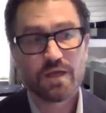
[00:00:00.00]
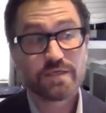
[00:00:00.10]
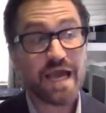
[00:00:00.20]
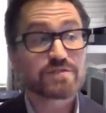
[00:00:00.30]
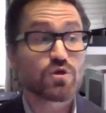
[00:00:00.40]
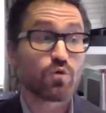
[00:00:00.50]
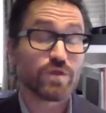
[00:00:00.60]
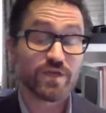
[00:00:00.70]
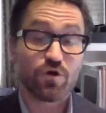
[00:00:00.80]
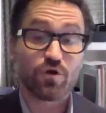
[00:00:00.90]
Yeah, so
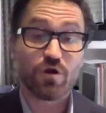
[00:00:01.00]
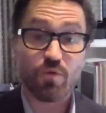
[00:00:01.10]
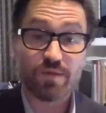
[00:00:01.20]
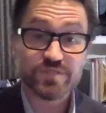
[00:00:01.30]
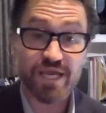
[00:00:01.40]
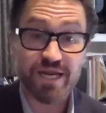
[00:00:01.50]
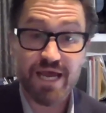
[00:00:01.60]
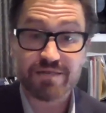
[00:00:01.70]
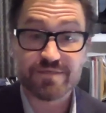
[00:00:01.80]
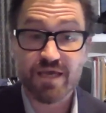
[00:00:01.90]
they can go to our website
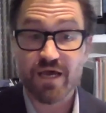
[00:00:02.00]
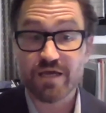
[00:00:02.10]
at